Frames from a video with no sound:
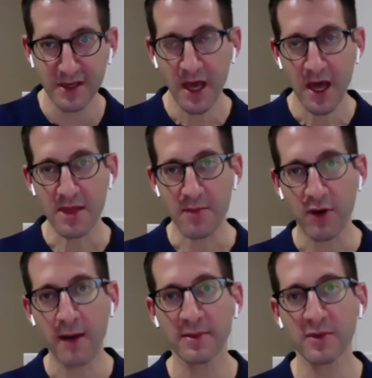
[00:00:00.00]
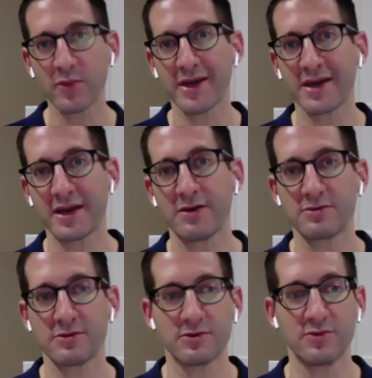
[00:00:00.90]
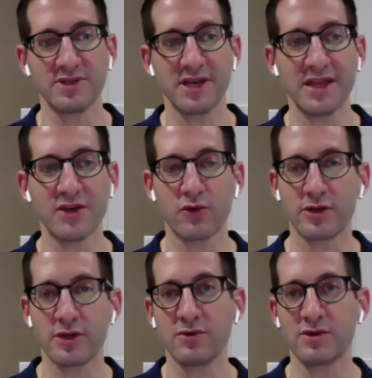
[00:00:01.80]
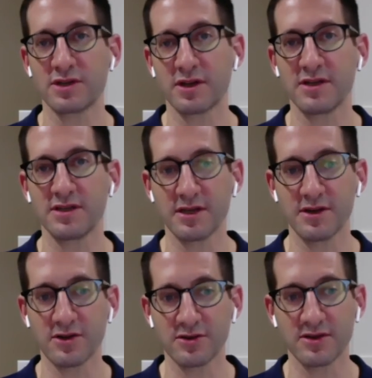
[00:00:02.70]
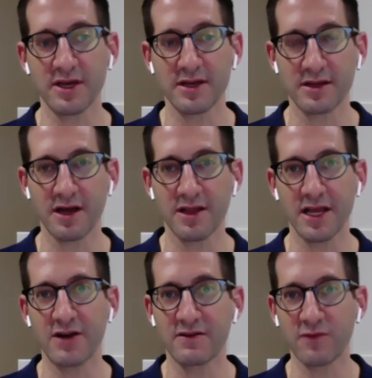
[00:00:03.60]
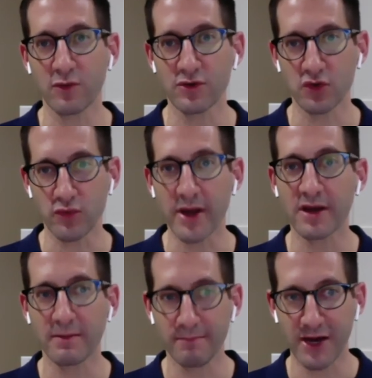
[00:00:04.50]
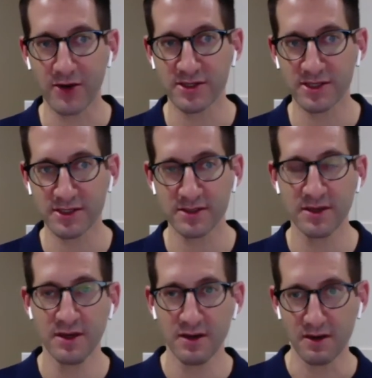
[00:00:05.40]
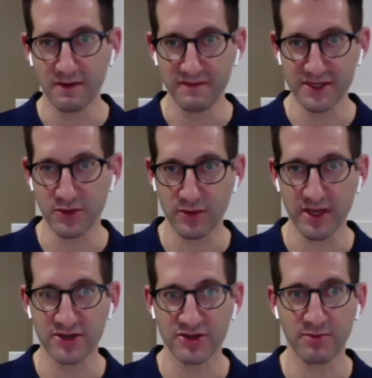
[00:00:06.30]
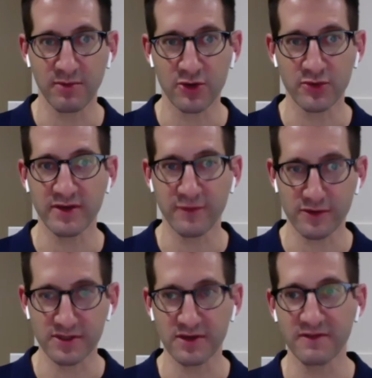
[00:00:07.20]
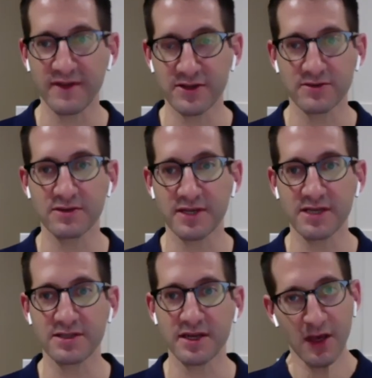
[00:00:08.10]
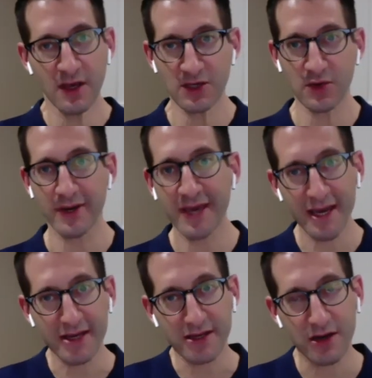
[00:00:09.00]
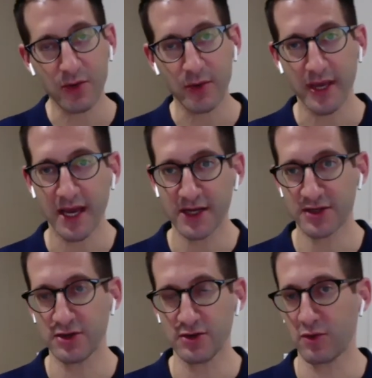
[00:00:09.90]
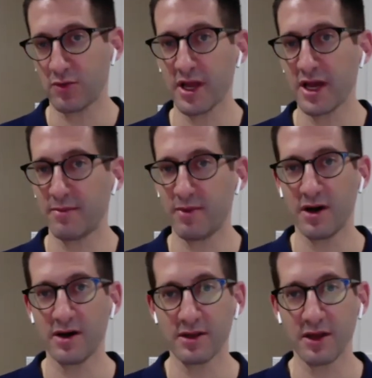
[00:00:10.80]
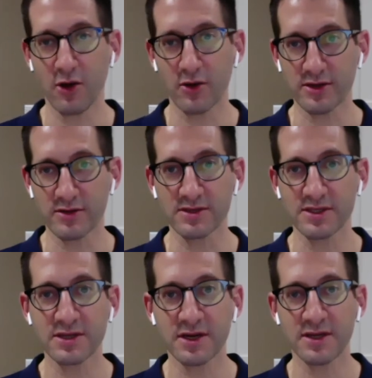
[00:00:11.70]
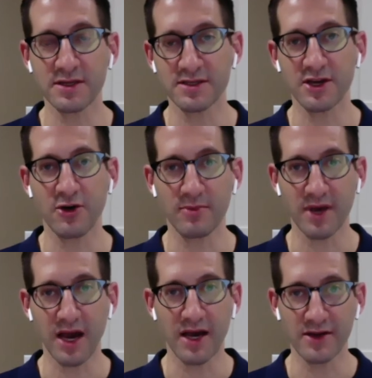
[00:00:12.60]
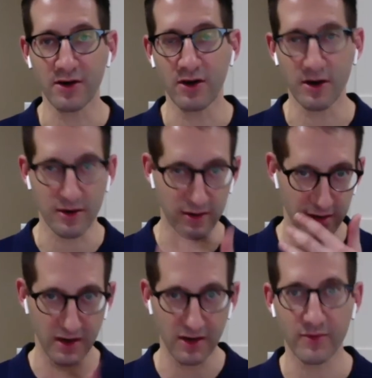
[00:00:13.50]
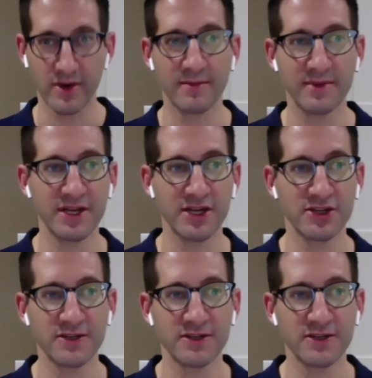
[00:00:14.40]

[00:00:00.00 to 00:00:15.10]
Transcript: The problem we encountered was that there were no studies that allowed for a direct comparison of viscoelastic monitoring versus conventional testing. So again, we had to rely upon our adult studies to help guide our recommendation.